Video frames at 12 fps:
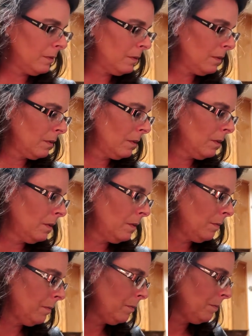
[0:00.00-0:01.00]
Sure,
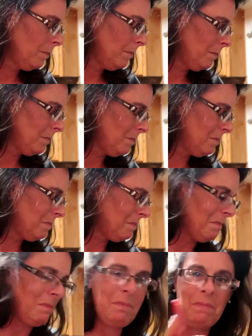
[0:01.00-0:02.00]
15 minutes.
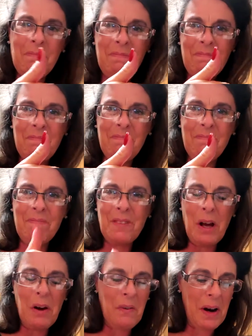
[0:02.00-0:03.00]
We're starting now.
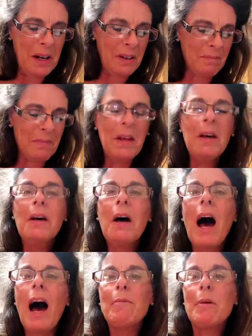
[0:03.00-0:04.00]
Alrighty.
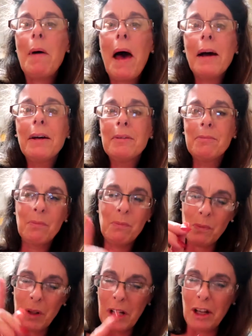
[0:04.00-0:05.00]
I'll be back.
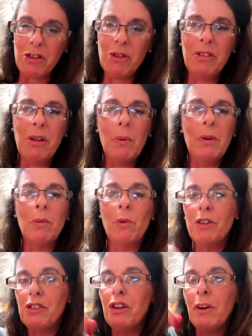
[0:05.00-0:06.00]
I'll let you see what, and
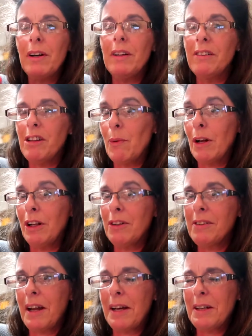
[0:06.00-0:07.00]
we'll stir it and see what it
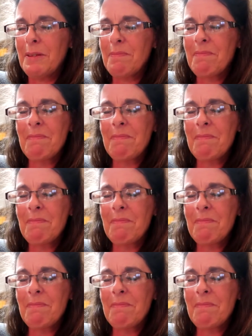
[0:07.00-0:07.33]
looks like.